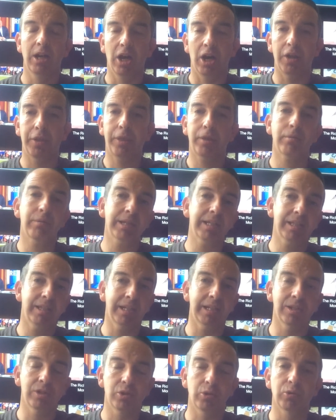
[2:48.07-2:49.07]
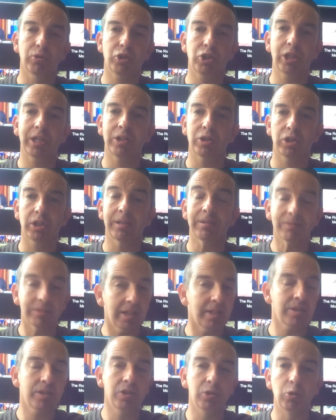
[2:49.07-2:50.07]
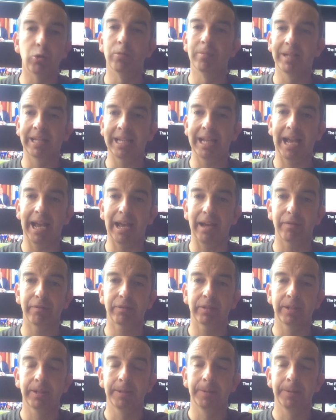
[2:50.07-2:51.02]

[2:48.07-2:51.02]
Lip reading: are 3 things your cheat sheet doesn't normally have.